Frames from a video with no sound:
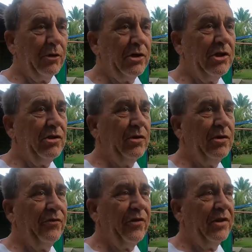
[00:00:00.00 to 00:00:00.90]
What does she do
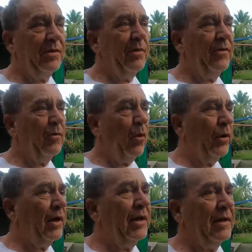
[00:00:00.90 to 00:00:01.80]
to feed them of a
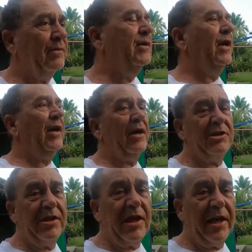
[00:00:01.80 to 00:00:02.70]
morning, and you know, how
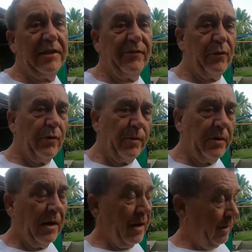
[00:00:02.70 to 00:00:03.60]
she cares for them
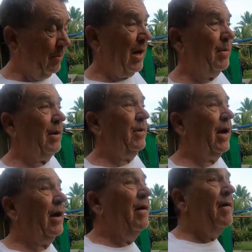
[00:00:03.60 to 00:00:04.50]
and blah blah
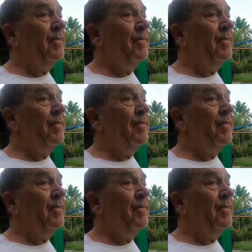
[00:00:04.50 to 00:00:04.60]
blah,